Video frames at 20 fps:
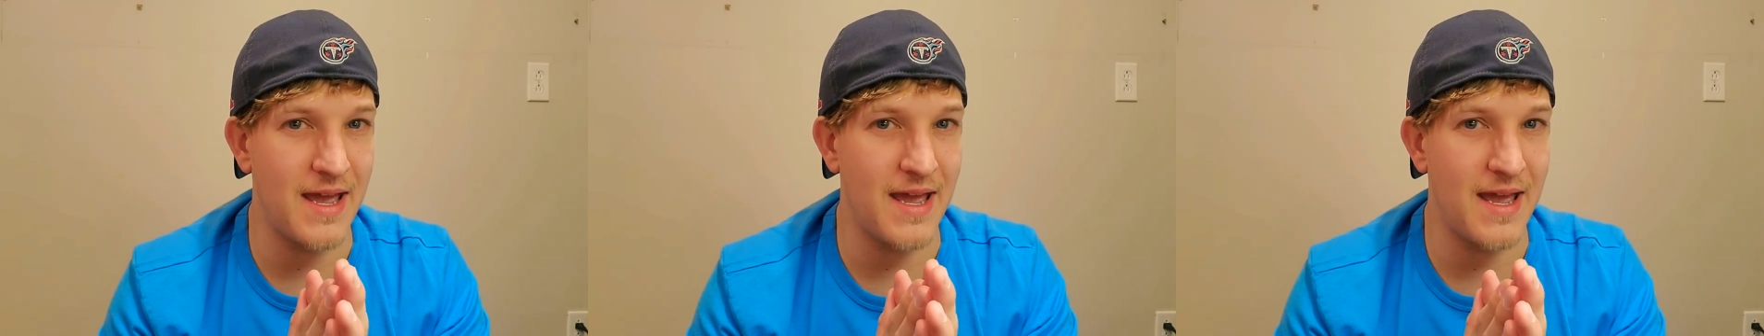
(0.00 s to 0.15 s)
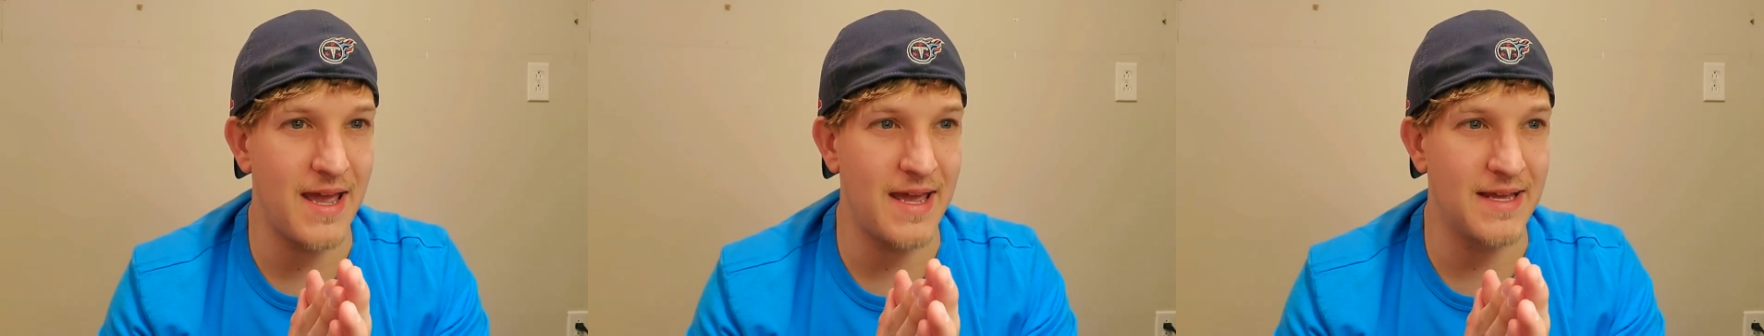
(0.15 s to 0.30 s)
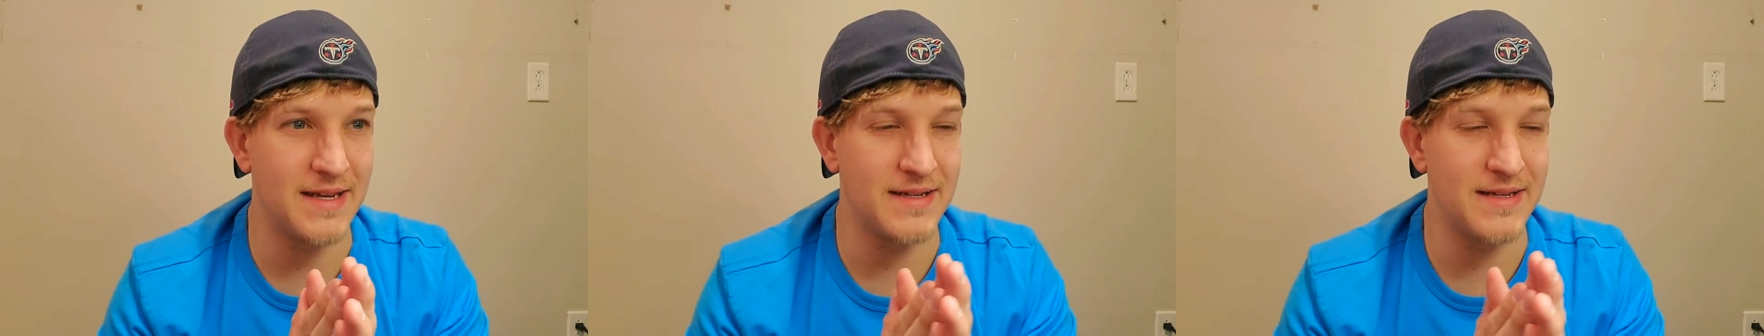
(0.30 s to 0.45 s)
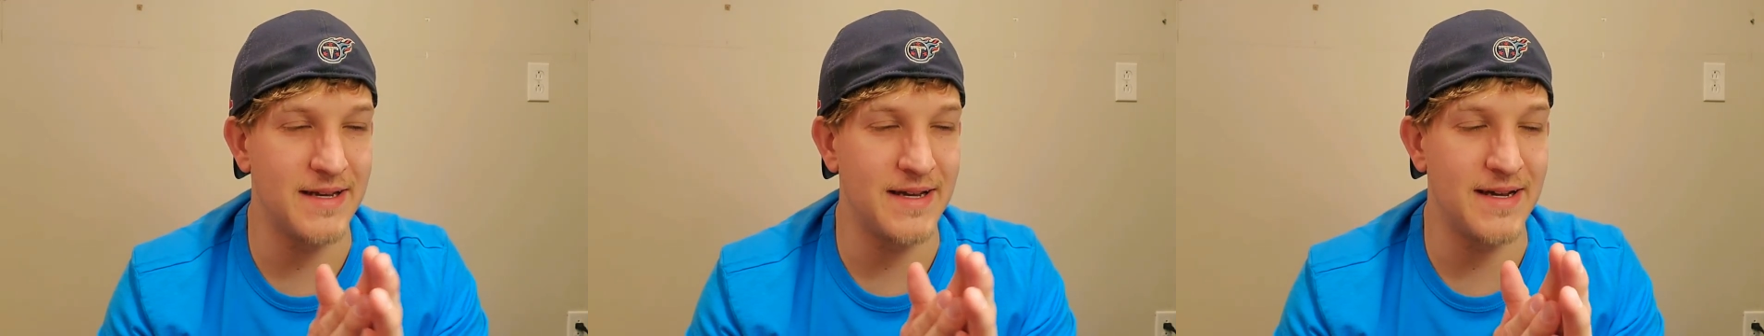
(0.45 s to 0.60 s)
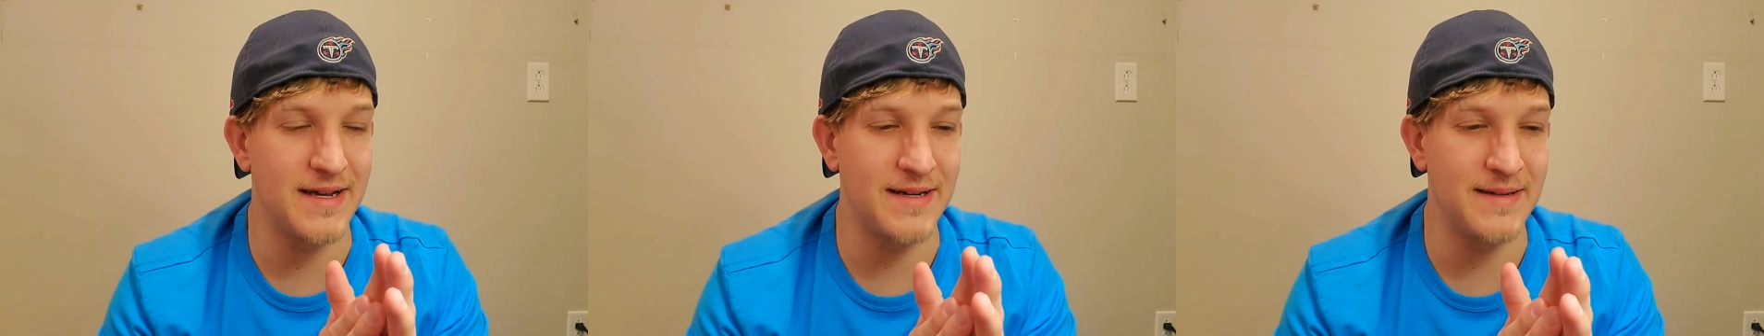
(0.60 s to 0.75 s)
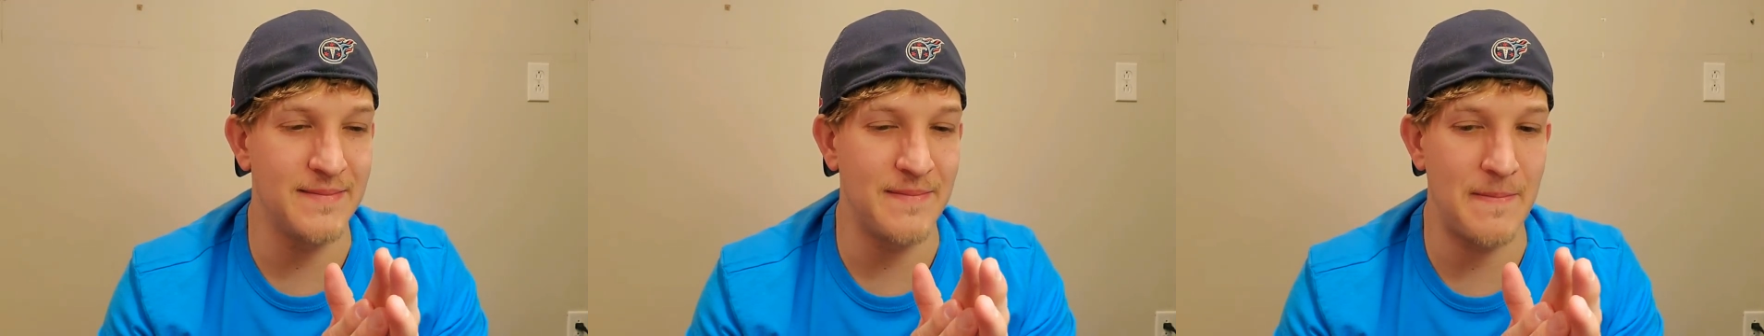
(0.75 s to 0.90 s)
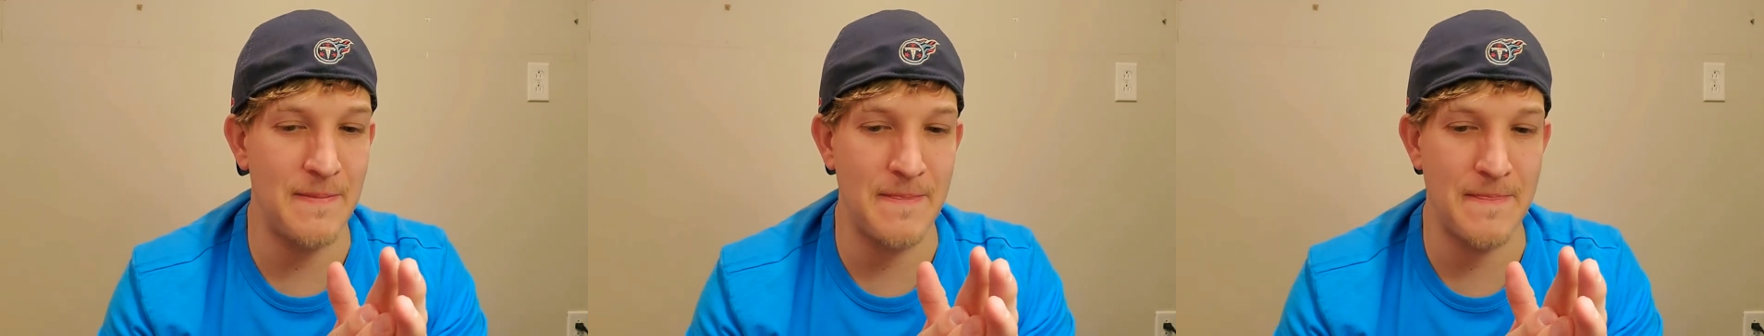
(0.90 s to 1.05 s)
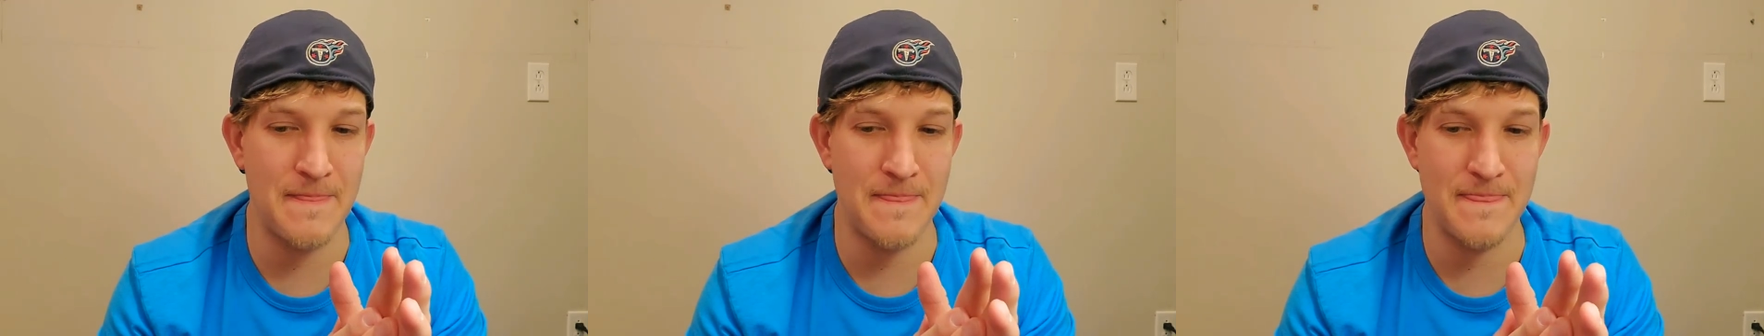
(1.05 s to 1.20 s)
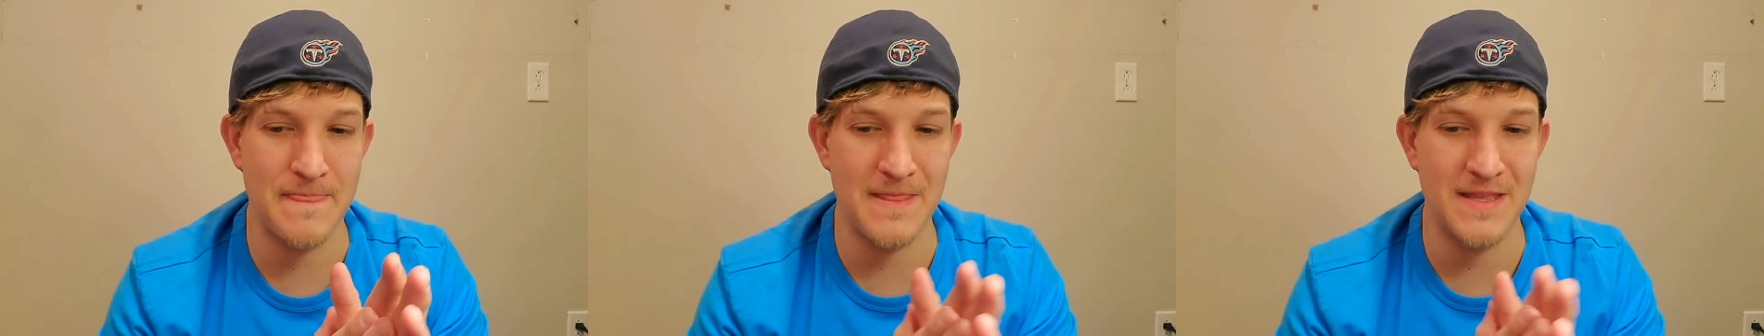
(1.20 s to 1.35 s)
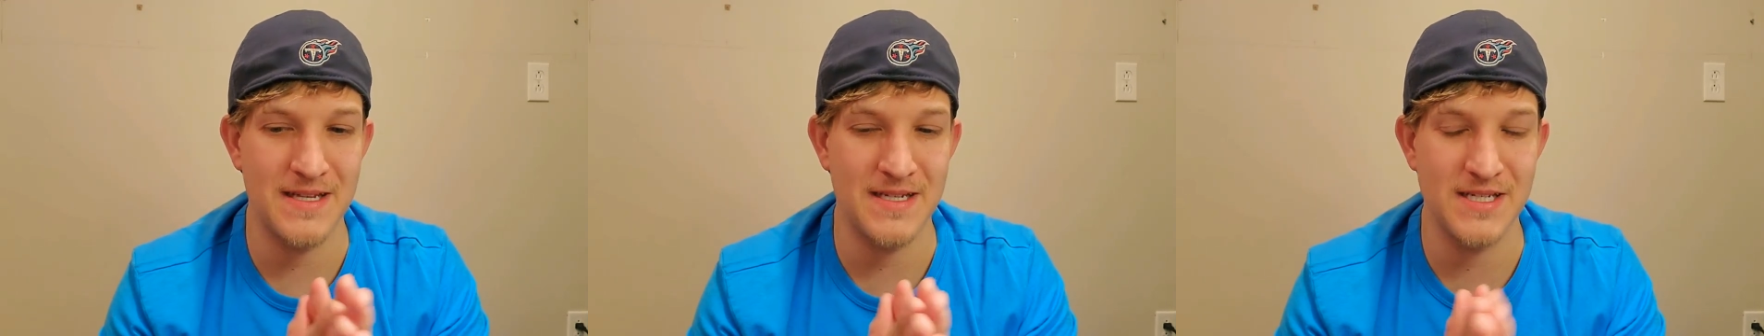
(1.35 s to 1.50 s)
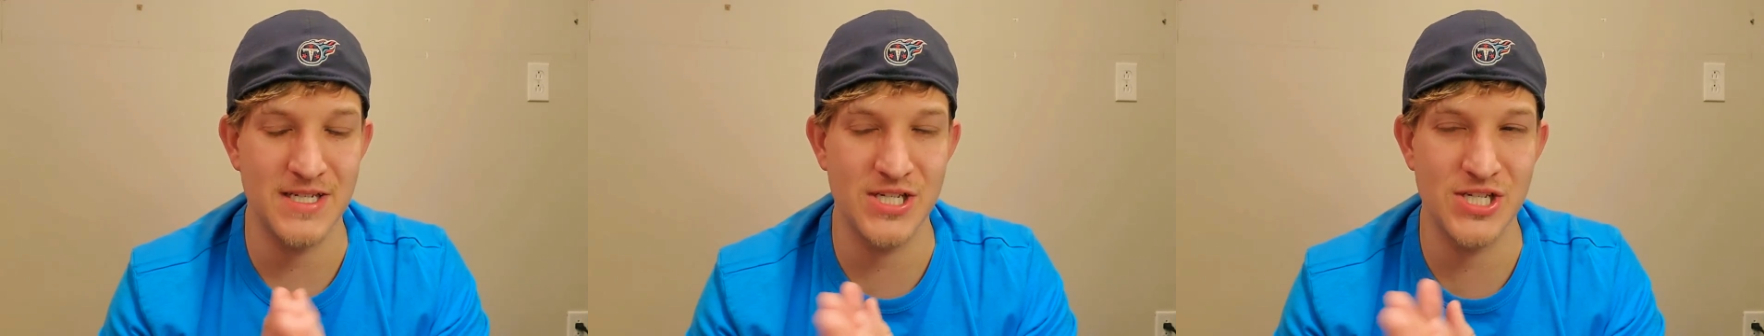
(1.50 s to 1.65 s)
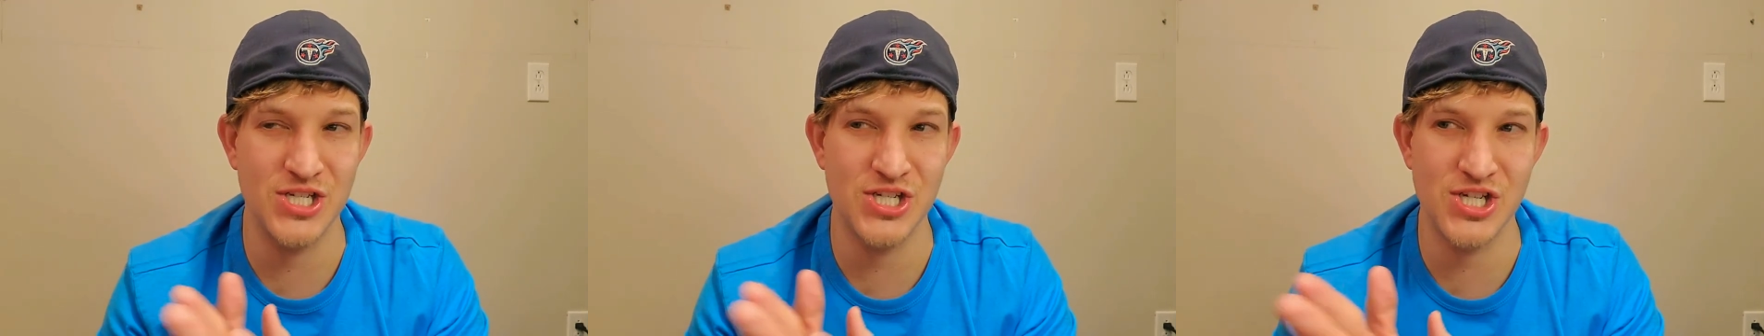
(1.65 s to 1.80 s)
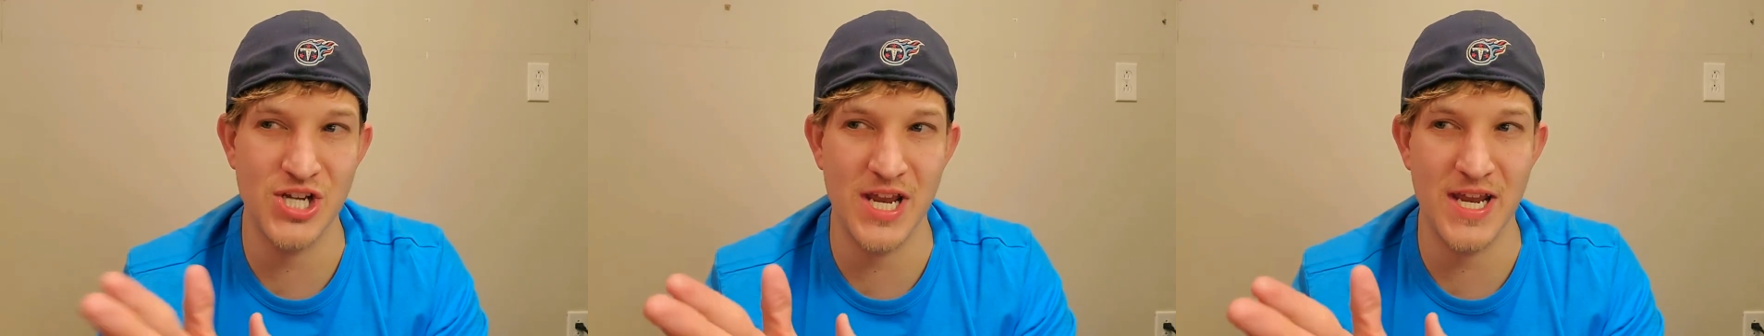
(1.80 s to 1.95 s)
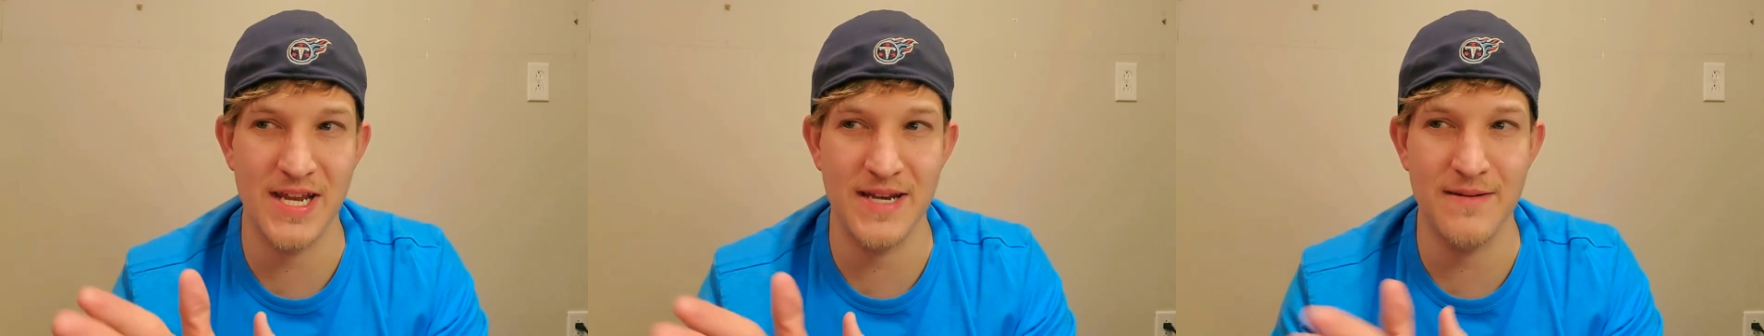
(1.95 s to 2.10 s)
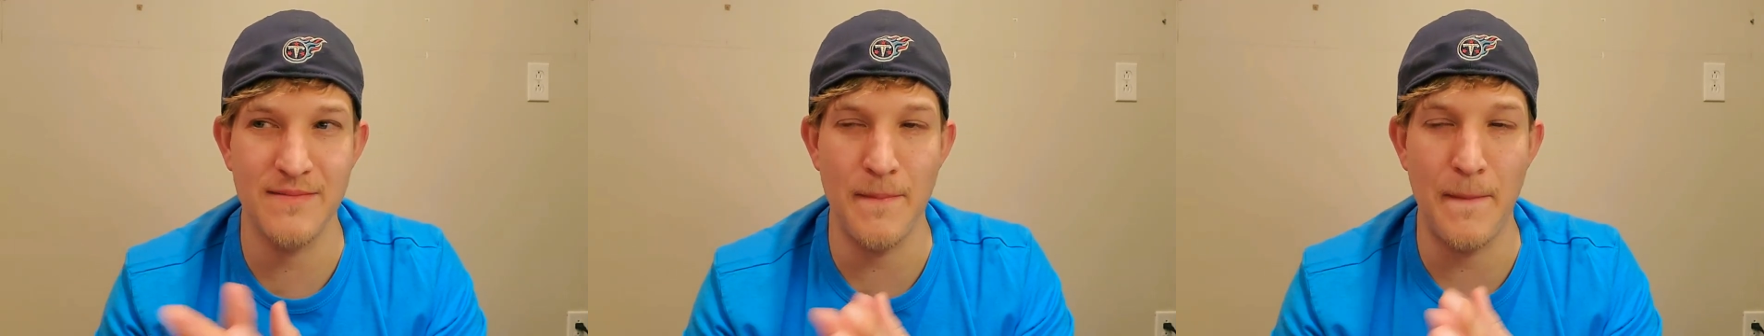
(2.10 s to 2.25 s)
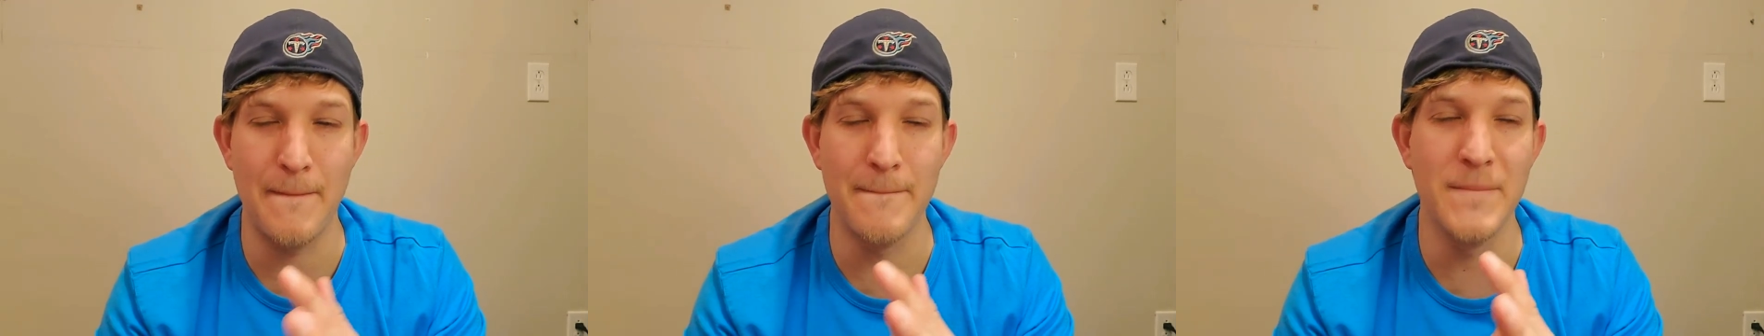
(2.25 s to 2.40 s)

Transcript: And uh, Shane